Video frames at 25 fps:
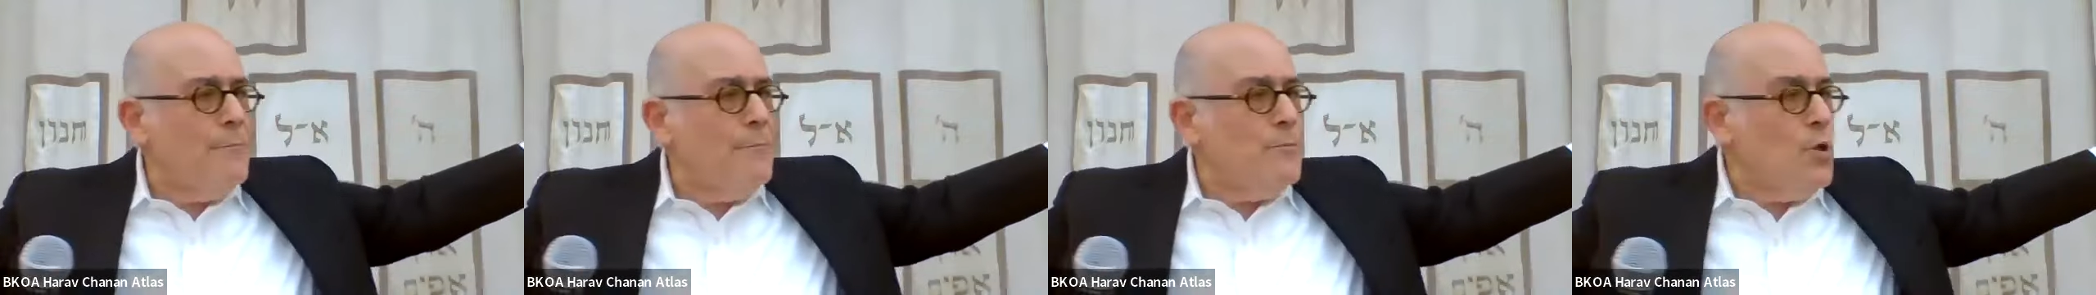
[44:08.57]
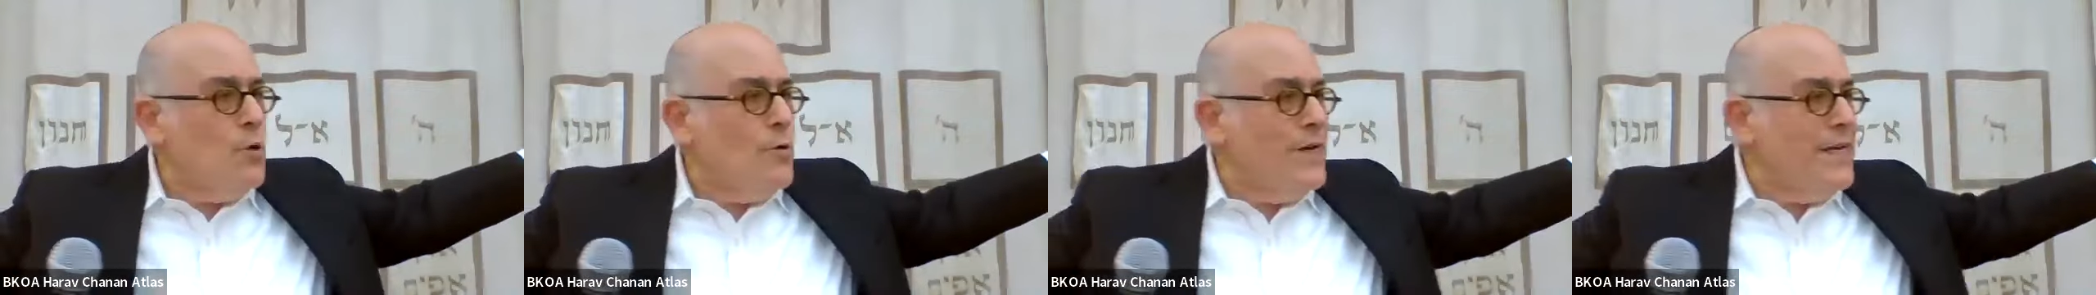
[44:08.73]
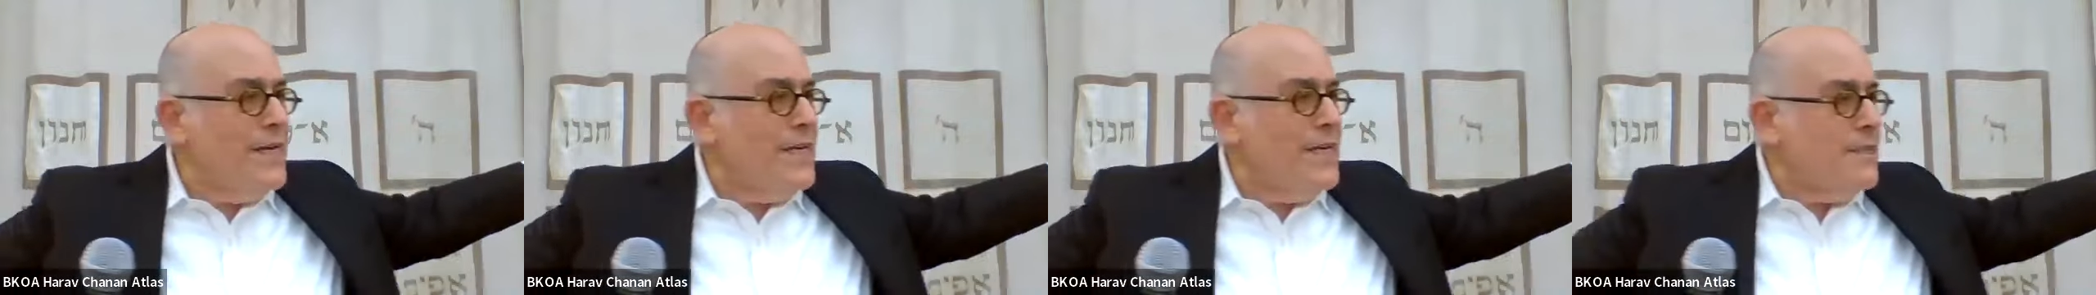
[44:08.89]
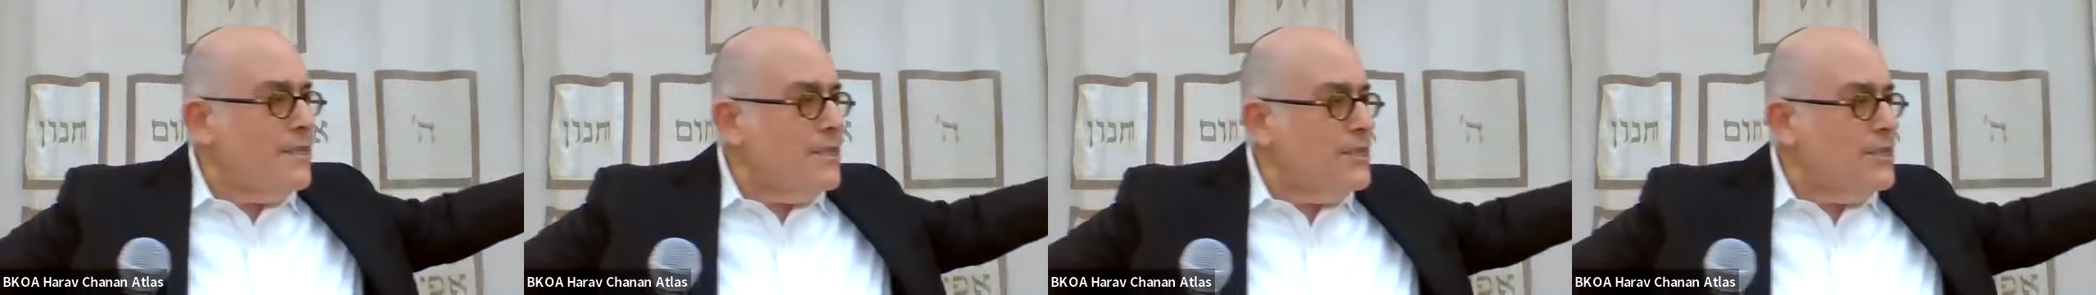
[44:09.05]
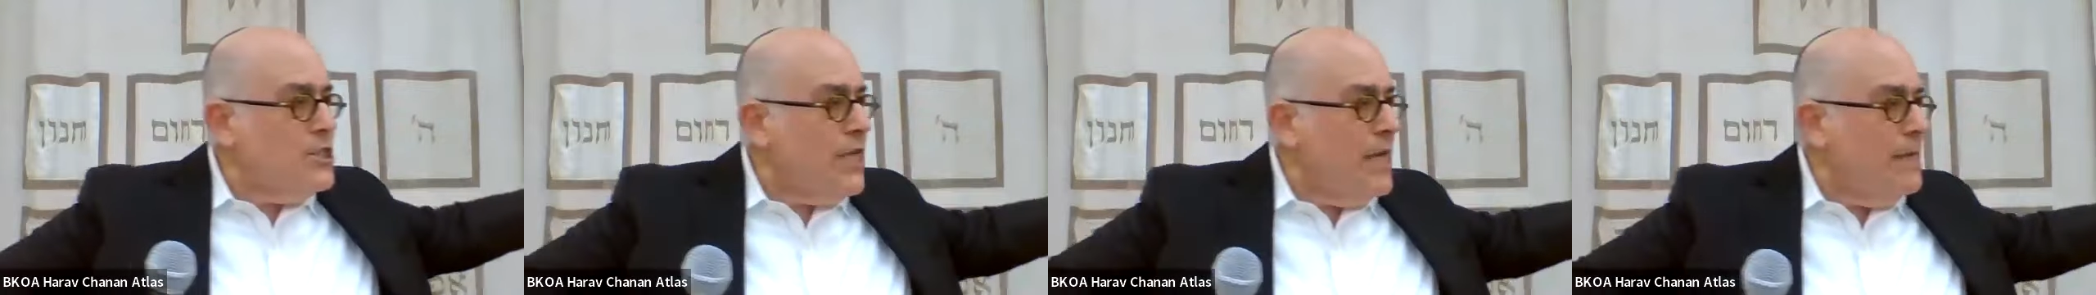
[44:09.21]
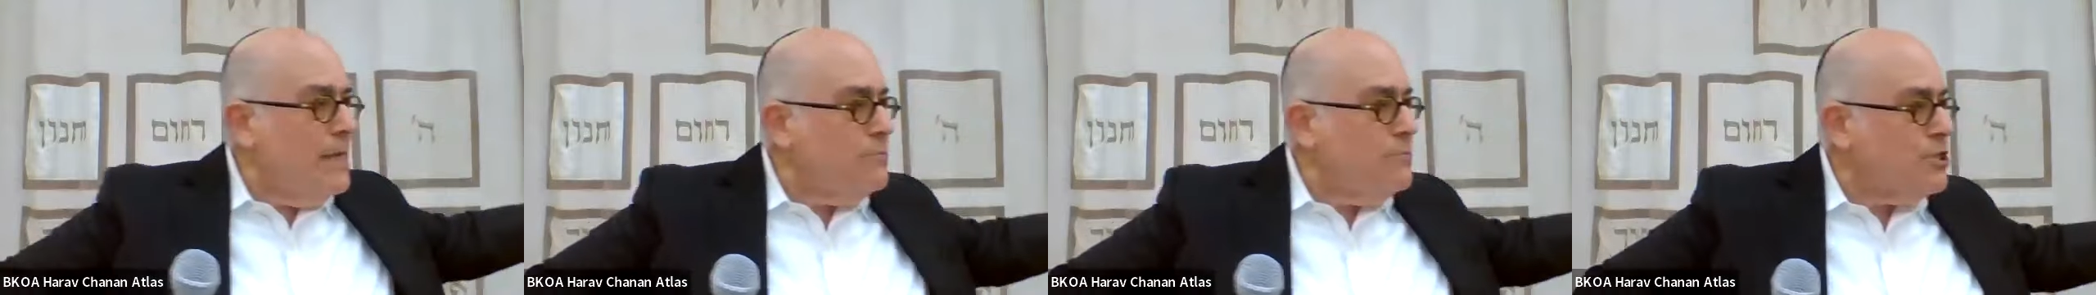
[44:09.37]
I'm doing it
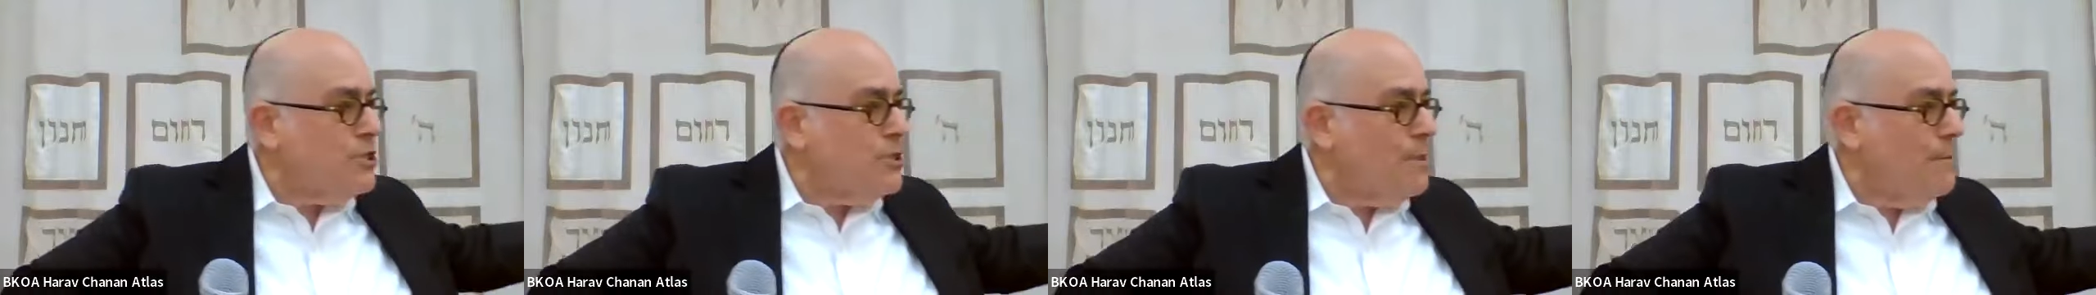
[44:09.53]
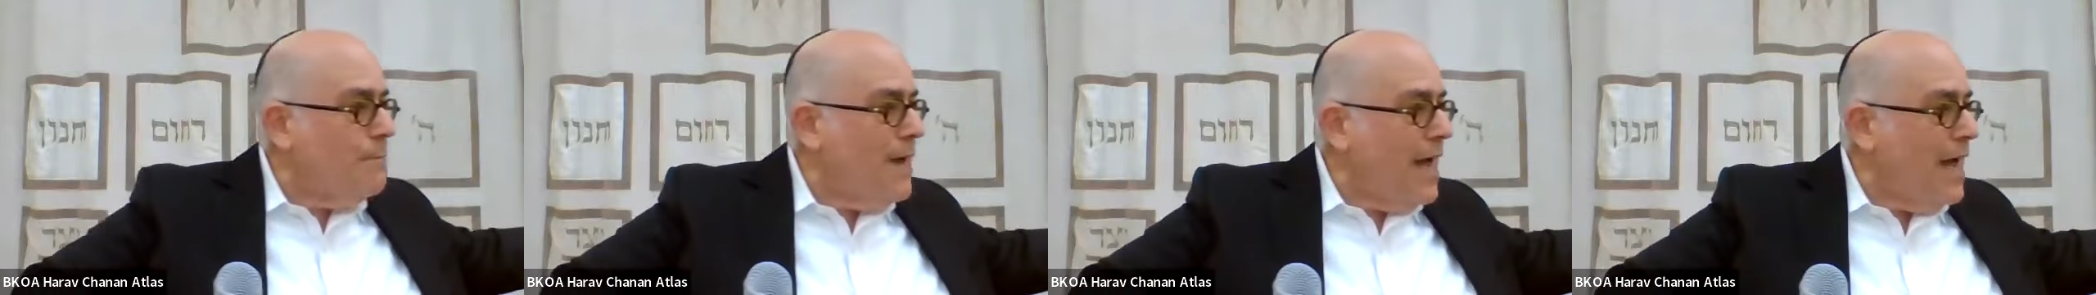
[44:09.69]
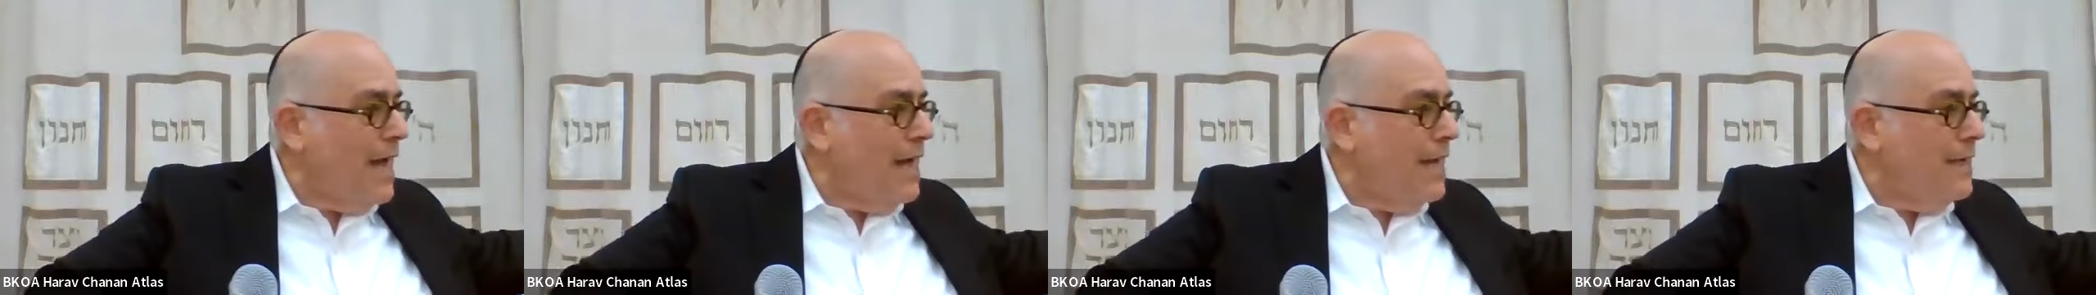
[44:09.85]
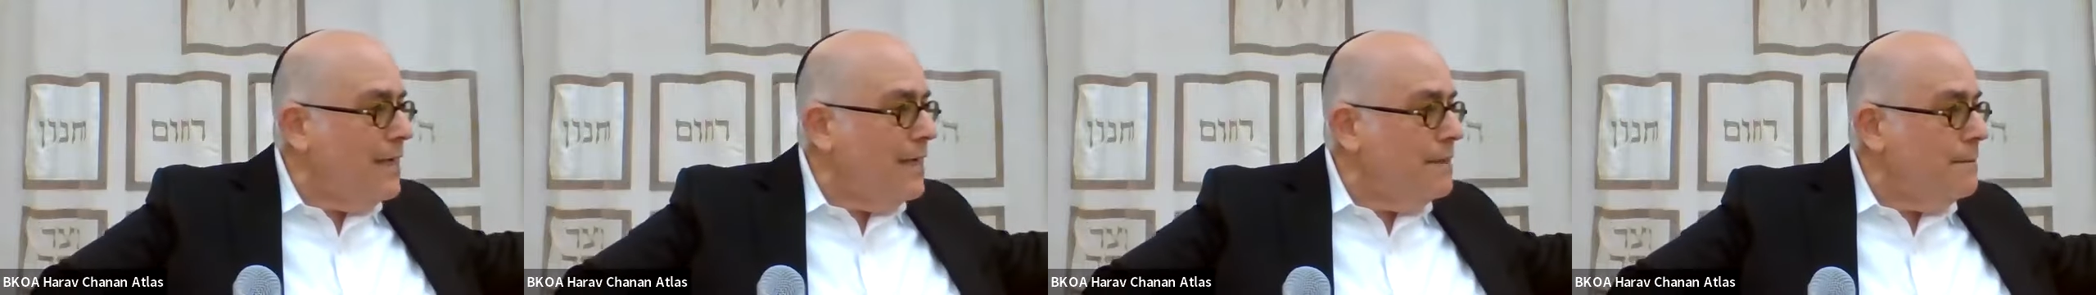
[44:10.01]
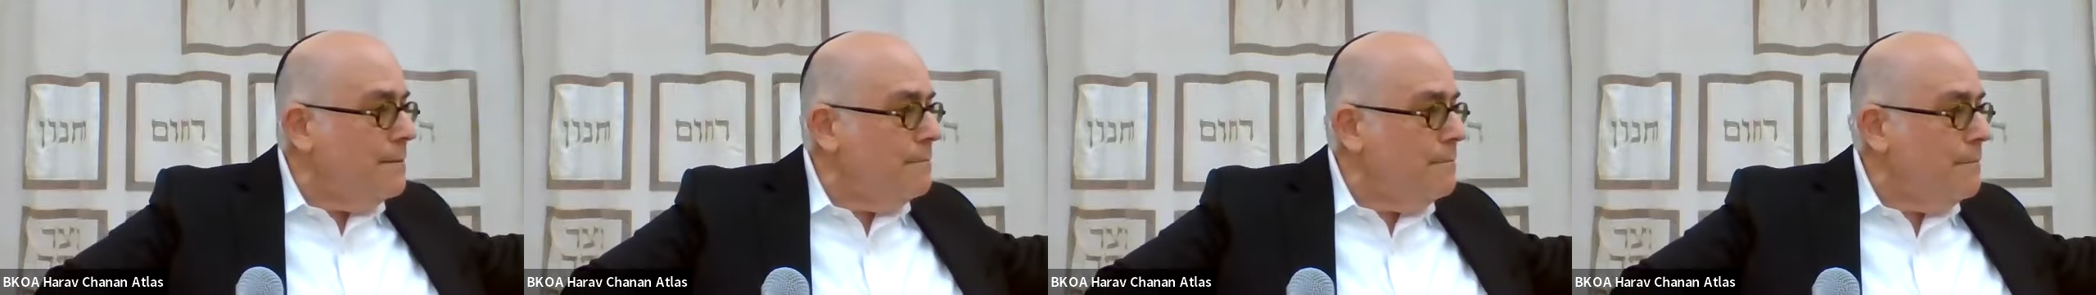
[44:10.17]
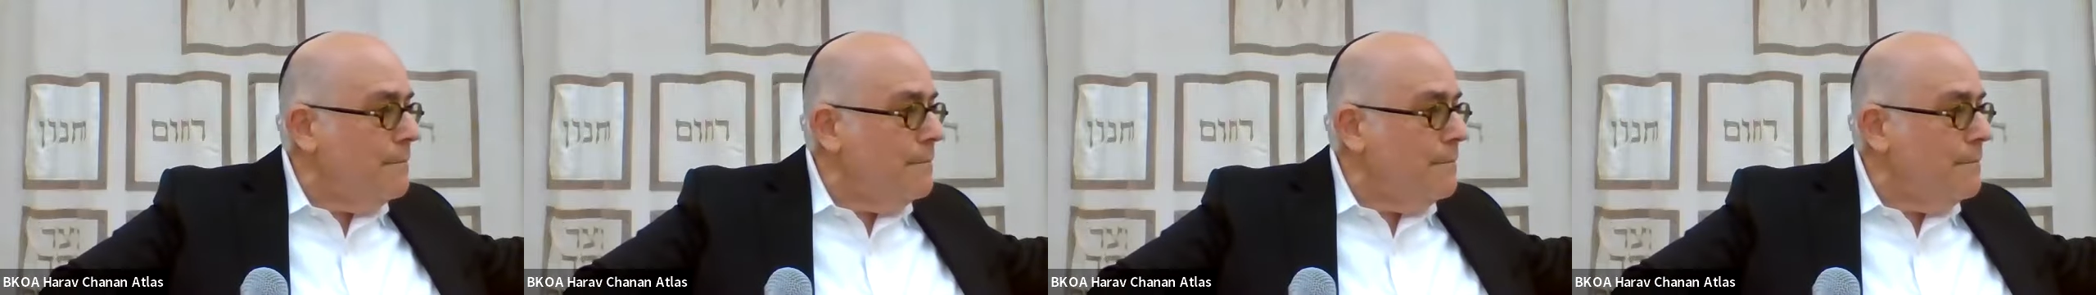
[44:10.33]
l'shem shamayim.